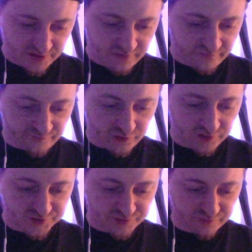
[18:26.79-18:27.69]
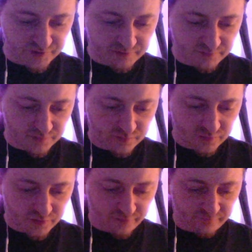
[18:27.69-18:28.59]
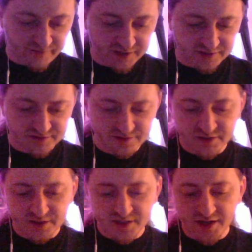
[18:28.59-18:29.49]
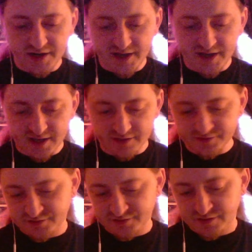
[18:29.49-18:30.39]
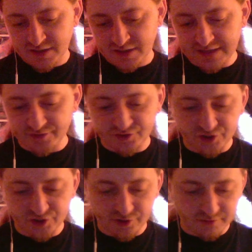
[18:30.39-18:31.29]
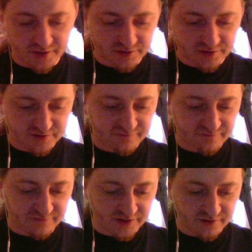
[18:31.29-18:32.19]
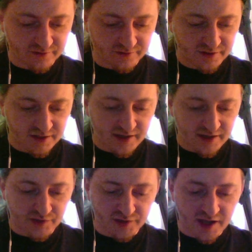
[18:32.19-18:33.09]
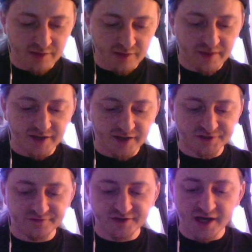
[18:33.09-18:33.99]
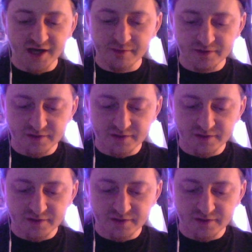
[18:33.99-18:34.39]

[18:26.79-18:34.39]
Frost rimmed her face and hands, and the charter marks flared at the apex of the diamond.